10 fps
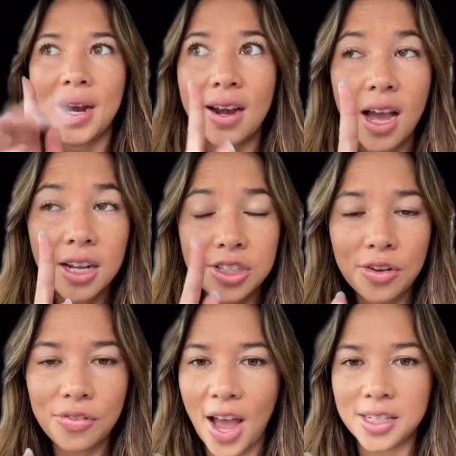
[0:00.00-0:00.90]
not so
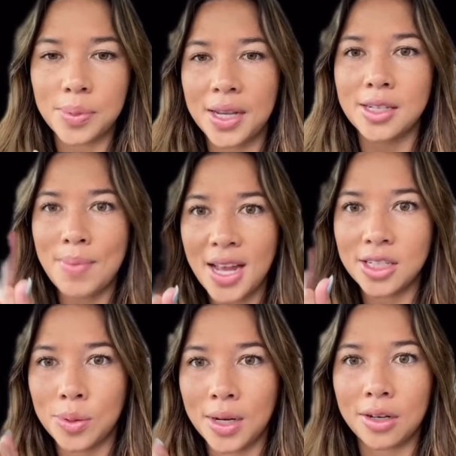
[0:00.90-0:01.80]
fast because Mads
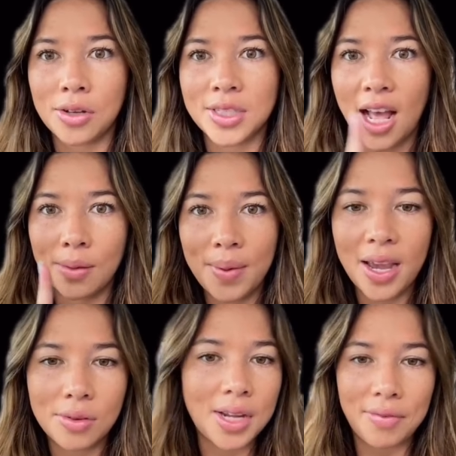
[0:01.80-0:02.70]
Sweden goes LMAO,
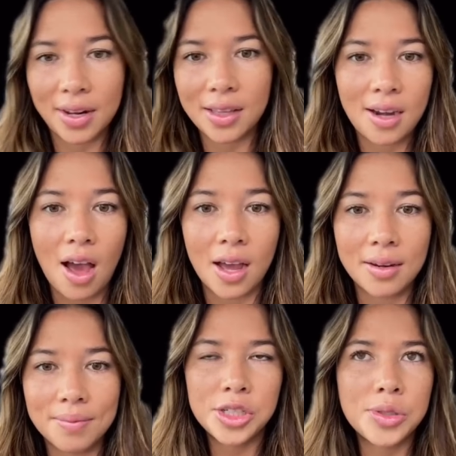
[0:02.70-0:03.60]
definitely not. She
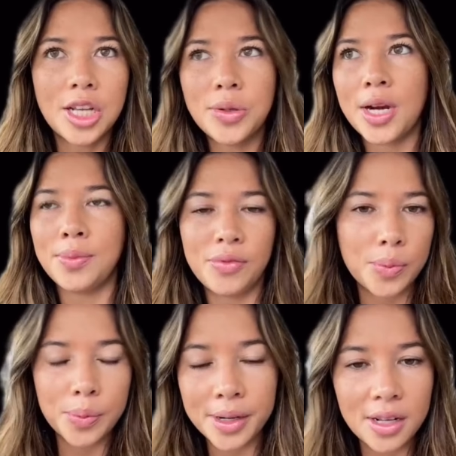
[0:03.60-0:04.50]
was also at a movie
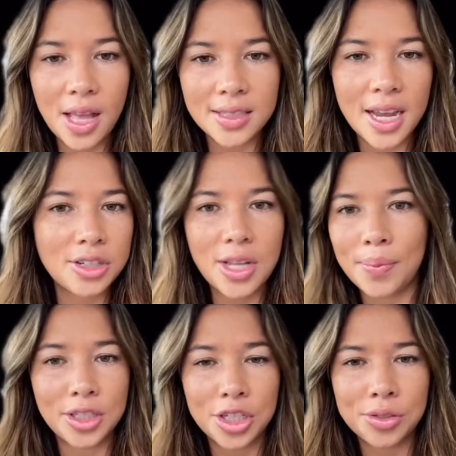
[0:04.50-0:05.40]
premiere last night or something
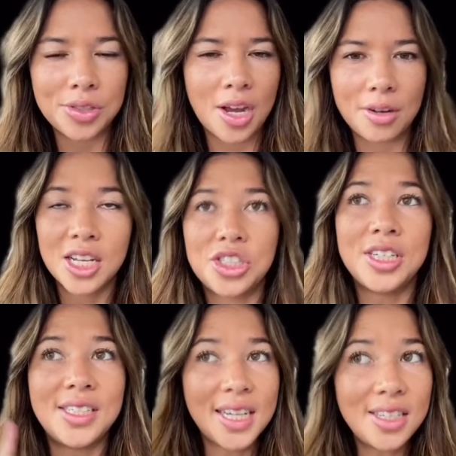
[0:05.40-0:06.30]
too, so she
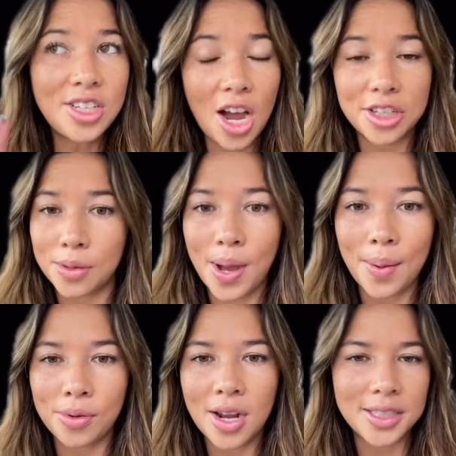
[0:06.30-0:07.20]
did talk to the
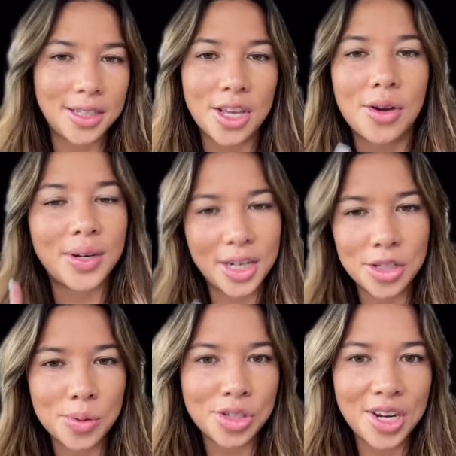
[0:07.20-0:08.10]
paparazzi though, and here's what
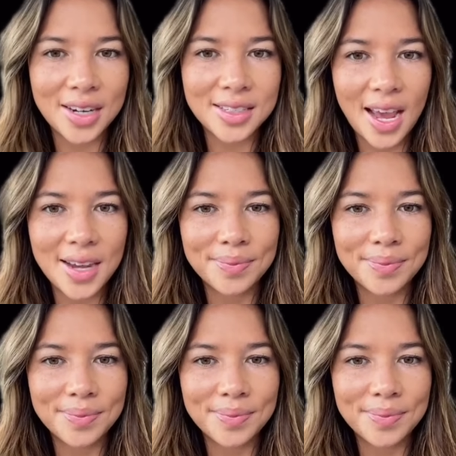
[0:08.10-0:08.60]
she had to say.